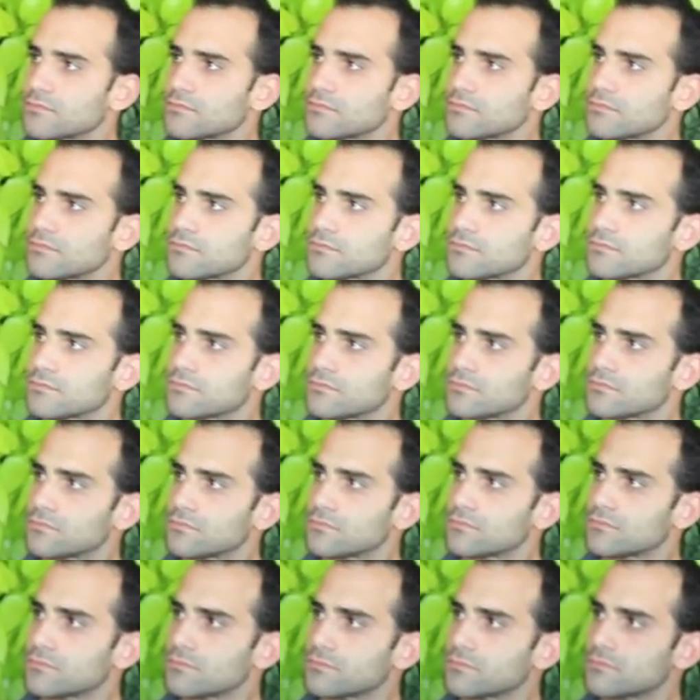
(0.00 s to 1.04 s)

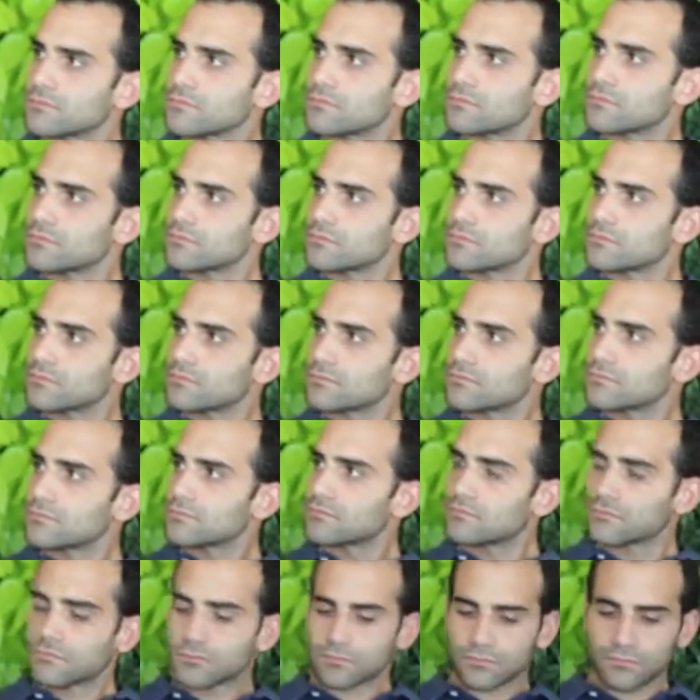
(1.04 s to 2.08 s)

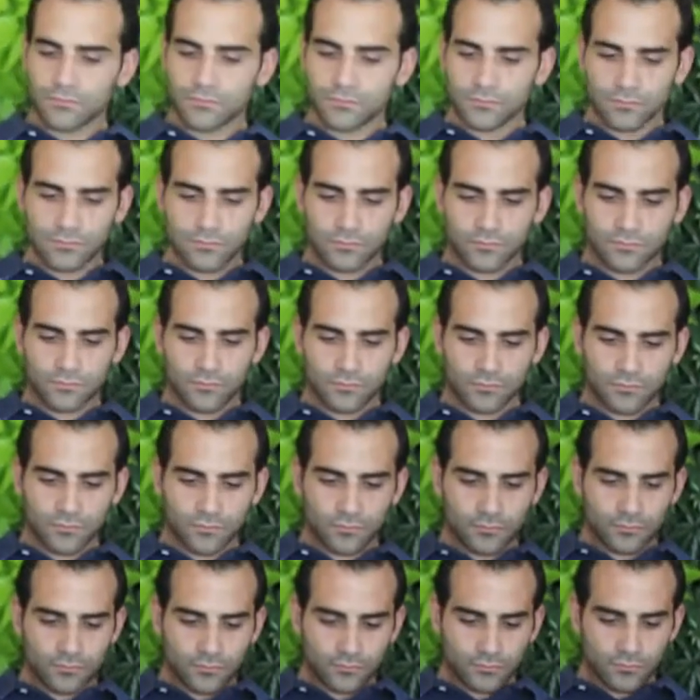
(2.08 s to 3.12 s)

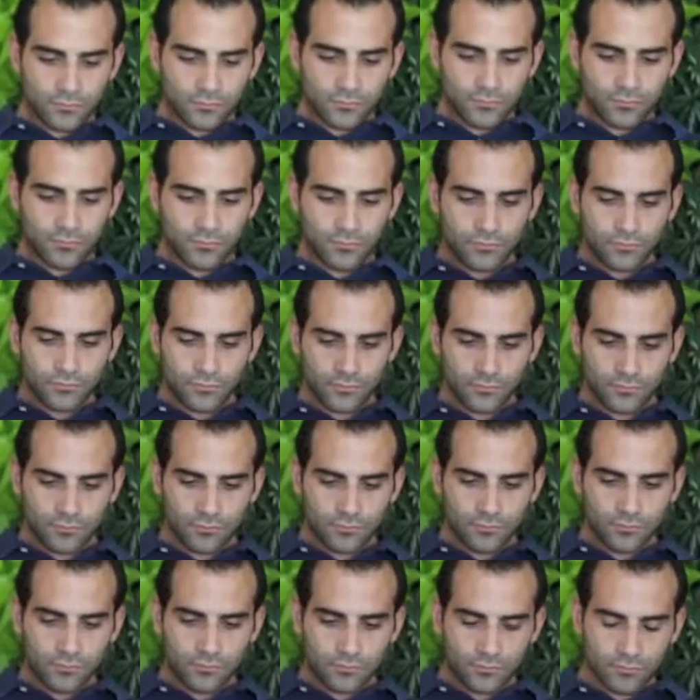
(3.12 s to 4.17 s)

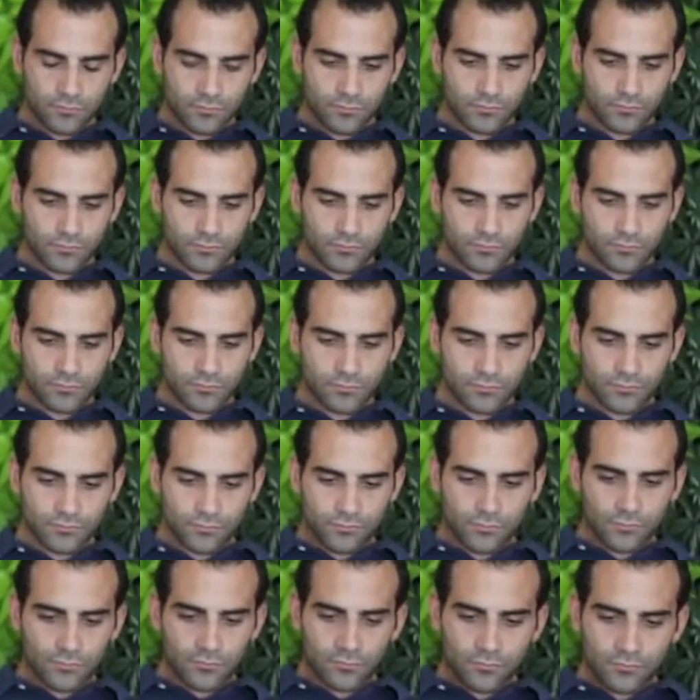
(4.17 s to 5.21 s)

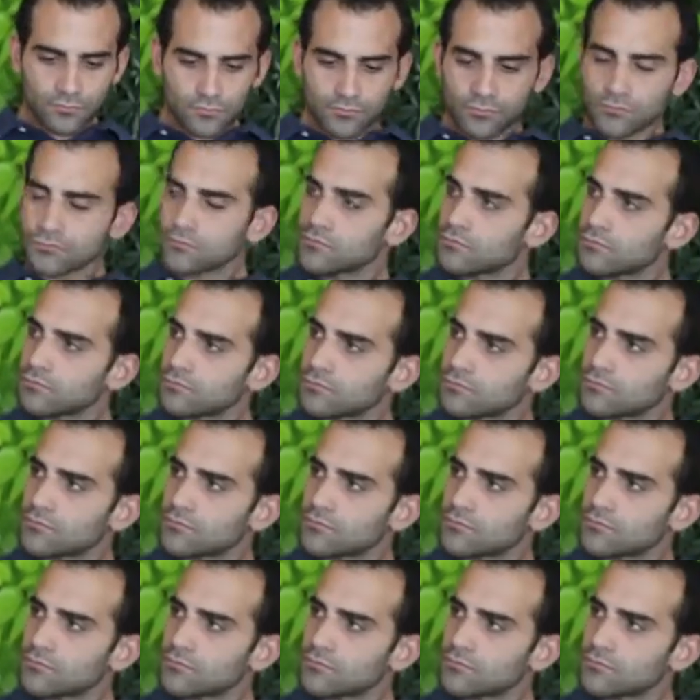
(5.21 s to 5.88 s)
No words are spoken by the person on screen.